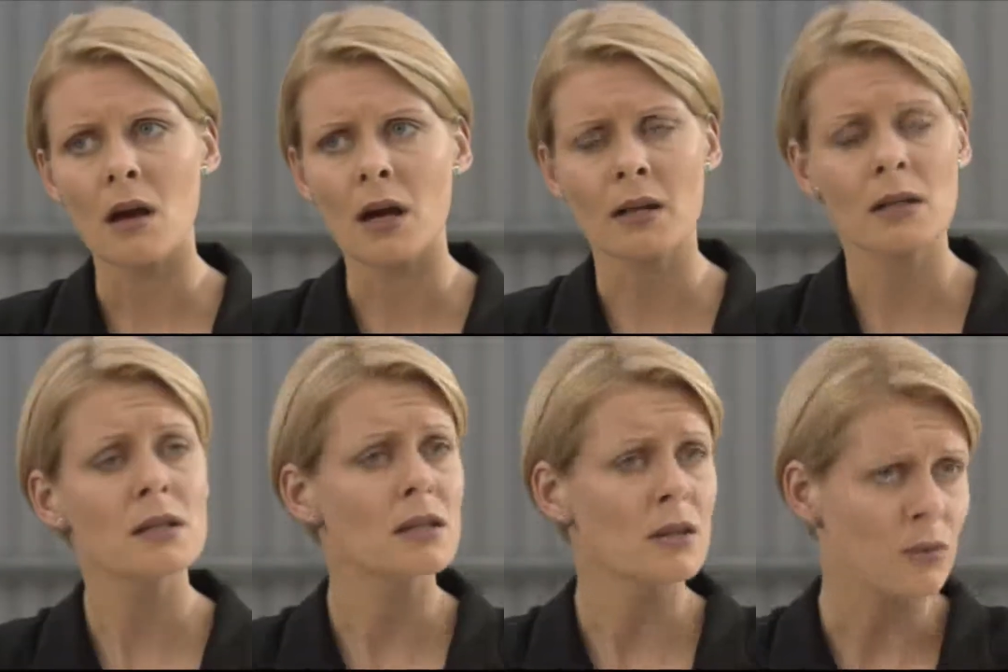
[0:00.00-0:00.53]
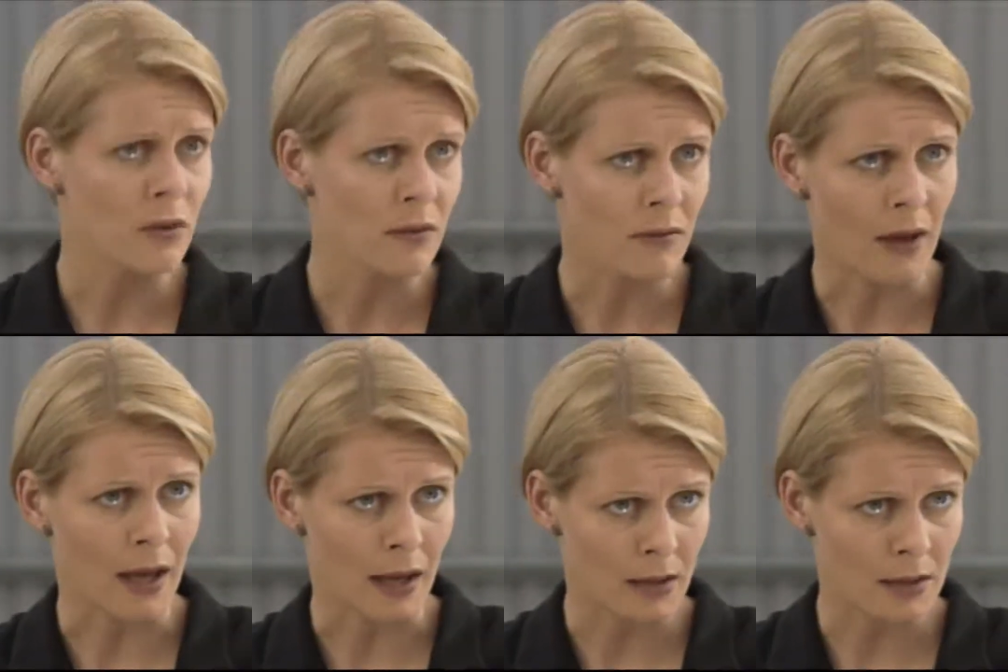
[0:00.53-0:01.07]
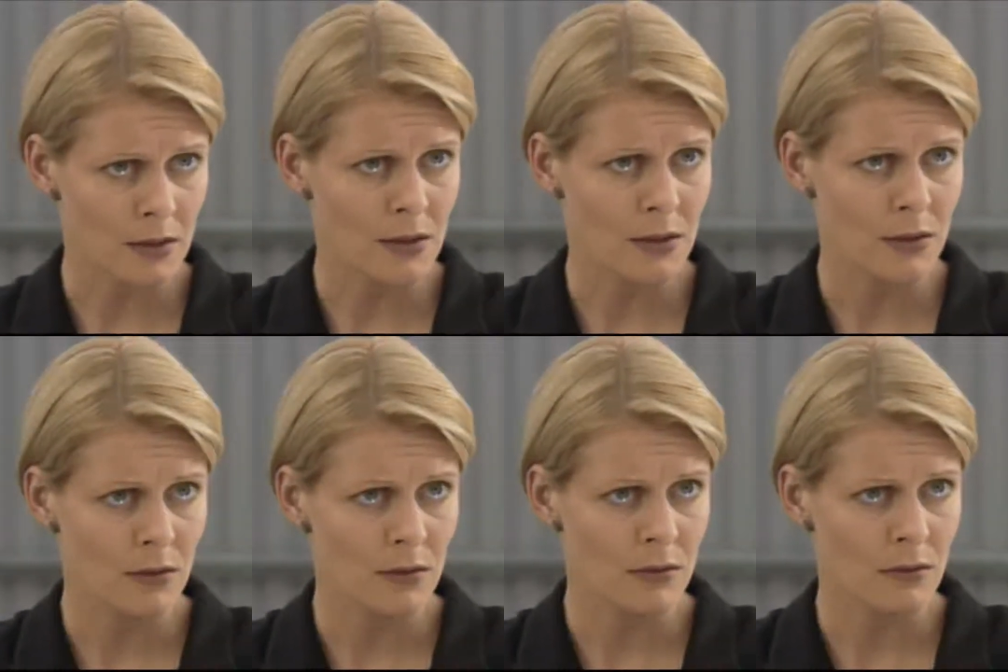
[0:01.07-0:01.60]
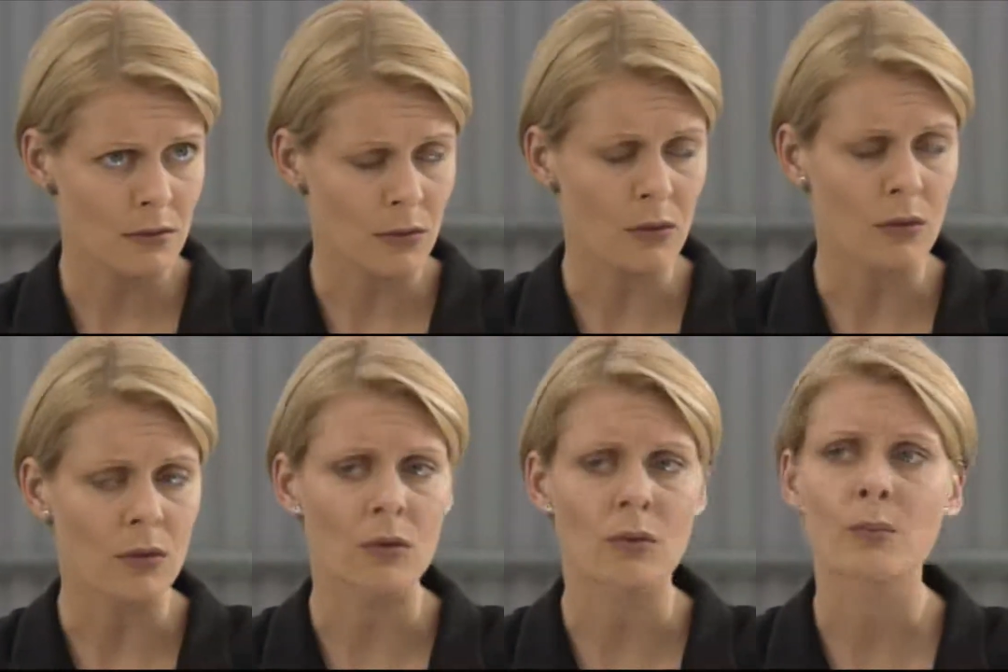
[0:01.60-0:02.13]
I only deal with facts,
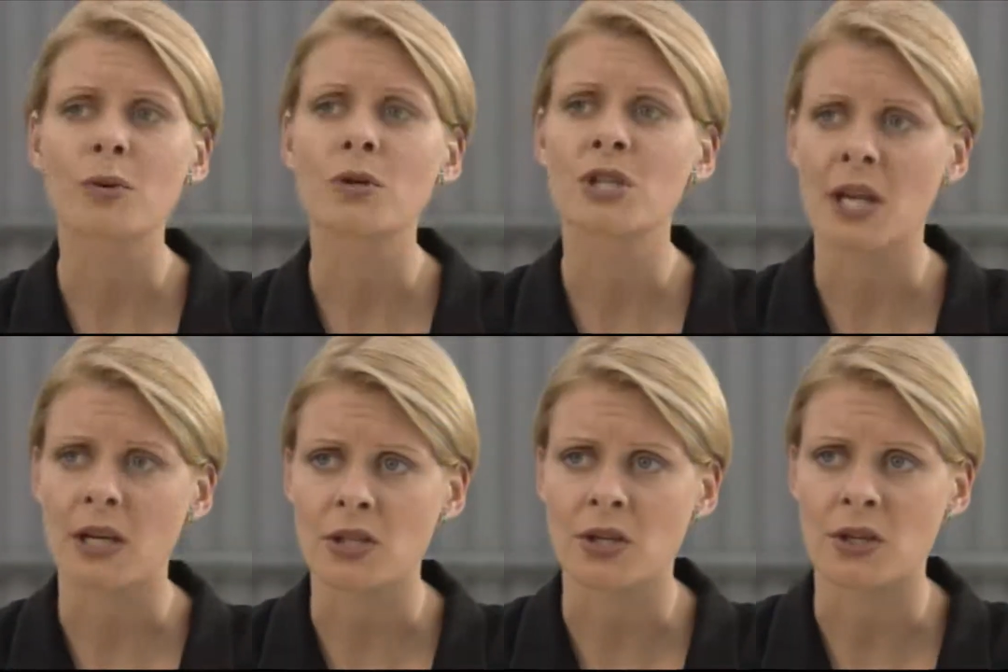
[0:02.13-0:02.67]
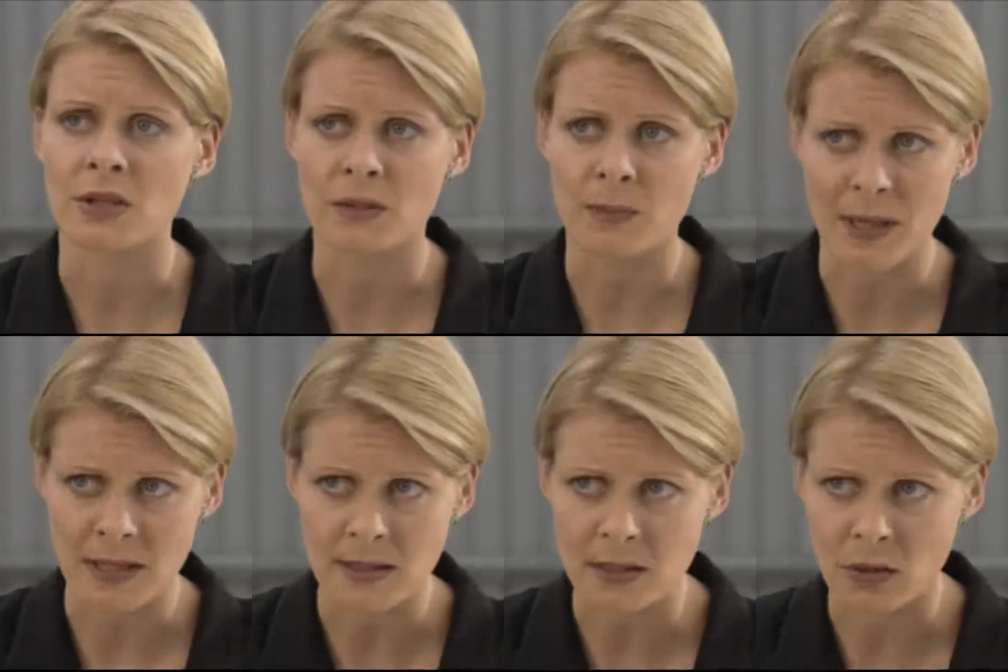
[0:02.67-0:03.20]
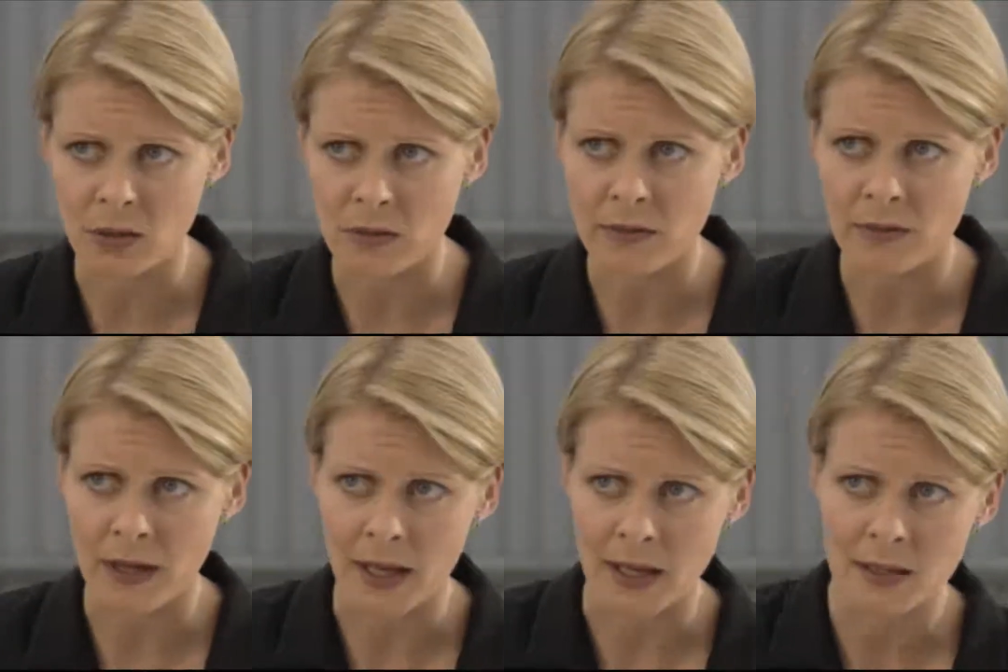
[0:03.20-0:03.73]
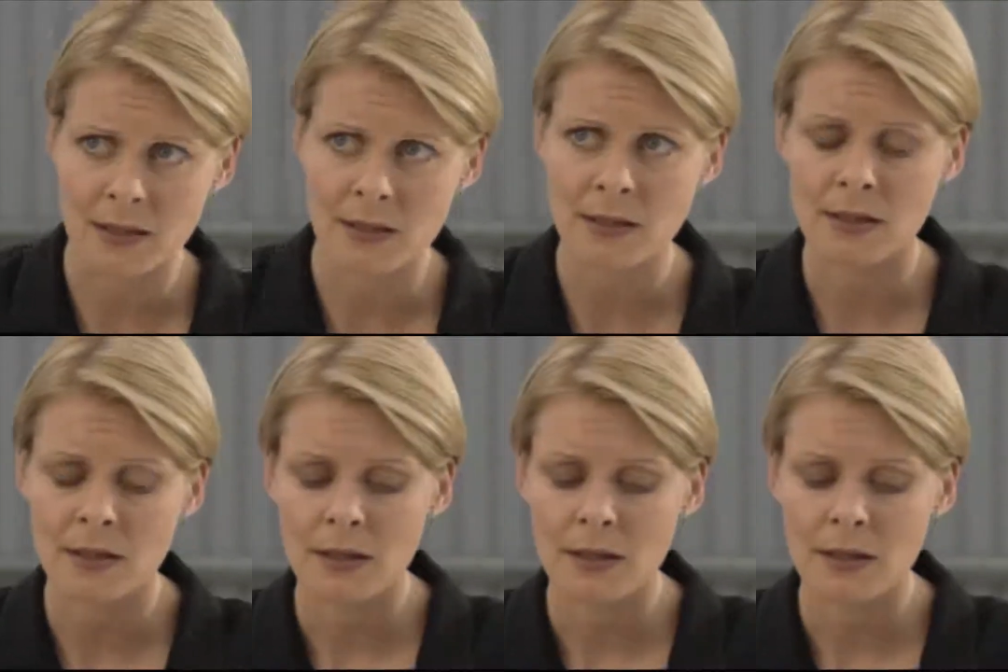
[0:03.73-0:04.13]
or projections based on facts.